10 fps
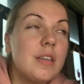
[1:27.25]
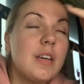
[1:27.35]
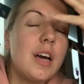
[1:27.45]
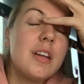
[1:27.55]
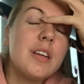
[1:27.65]

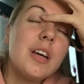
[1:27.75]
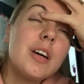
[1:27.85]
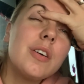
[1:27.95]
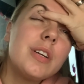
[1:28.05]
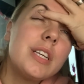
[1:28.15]
I don't
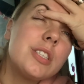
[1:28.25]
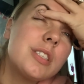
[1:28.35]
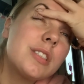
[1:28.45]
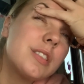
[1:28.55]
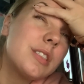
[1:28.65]
know, it
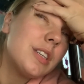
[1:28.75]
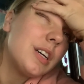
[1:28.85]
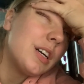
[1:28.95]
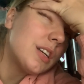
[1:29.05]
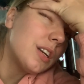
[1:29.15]
just,
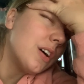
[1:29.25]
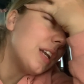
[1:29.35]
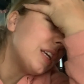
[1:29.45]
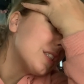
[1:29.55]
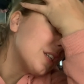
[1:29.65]
I don't know. At
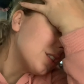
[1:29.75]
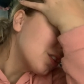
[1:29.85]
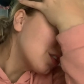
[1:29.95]
least I just